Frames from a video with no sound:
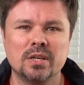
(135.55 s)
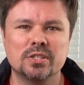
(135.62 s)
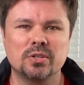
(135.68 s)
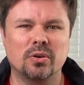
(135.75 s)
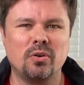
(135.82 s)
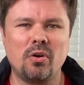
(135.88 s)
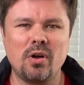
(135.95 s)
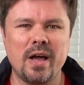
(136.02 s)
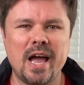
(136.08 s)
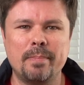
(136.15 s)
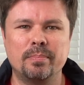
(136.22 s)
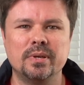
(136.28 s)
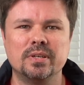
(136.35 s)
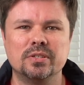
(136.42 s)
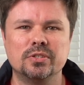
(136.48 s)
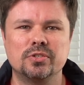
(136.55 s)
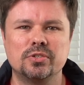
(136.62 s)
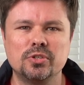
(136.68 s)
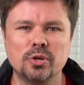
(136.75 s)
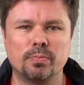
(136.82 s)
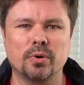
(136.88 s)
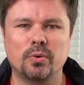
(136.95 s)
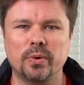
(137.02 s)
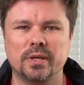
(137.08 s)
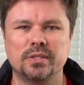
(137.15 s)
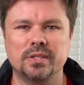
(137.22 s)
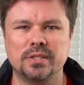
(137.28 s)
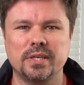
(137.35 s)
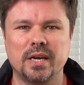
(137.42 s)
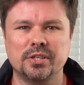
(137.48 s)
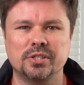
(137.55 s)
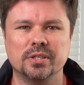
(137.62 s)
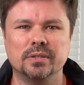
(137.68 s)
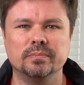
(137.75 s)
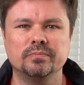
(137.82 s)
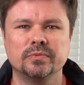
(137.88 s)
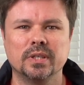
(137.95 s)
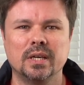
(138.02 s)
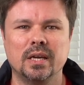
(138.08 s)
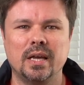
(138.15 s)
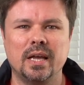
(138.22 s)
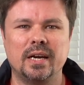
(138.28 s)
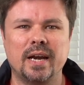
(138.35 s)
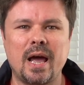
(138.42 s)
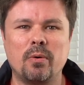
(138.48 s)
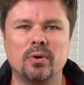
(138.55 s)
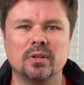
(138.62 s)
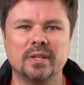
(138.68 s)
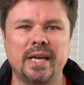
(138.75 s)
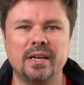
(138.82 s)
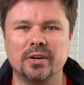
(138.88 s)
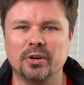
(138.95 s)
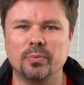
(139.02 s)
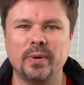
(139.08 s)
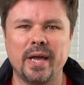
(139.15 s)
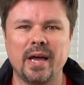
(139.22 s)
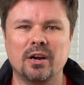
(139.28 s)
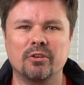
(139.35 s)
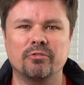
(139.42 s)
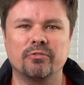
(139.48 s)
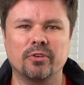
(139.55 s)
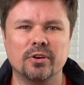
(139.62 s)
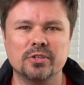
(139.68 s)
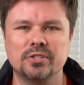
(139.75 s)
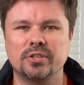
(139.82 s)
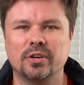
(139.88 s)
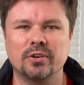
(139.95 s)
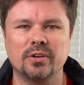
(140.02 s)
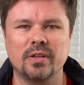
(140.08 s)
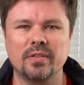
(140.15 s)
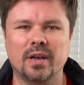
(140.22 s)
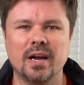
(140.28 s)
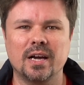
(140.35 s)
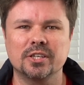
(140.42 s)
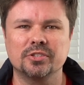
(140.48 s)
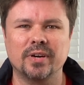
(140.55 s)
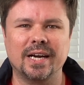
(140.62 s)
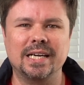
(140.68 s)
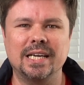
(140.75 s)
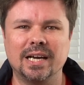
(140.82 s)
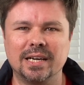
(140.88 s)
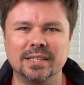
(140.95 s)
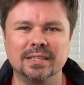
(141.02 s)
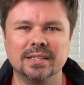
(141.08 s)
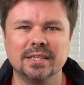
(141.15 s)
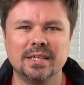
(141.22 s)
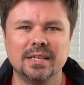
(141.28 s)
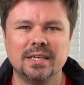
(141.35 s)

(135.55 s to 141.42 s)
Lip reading: So it all happened in super quick succession. And an hour later, we had our first turn on the contract done.